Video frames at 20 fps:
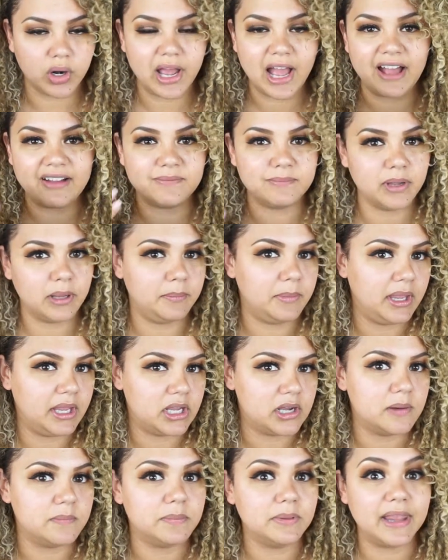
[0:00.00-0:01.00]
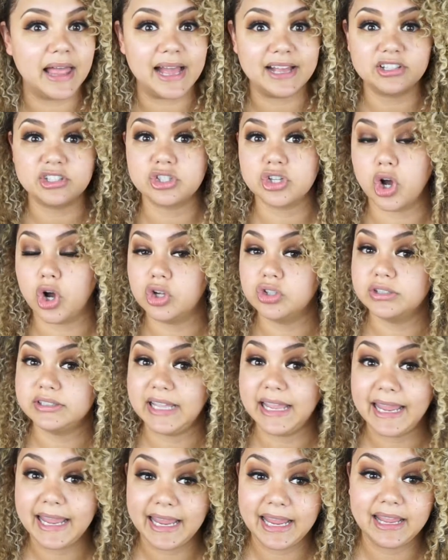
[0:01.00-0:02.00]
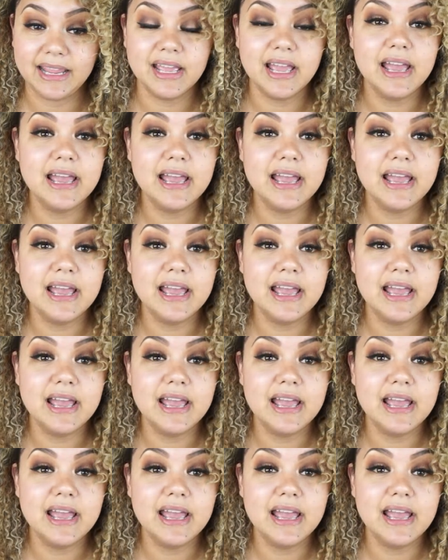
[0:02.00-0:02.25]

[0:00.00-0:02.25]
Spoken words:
have my makeup last all day.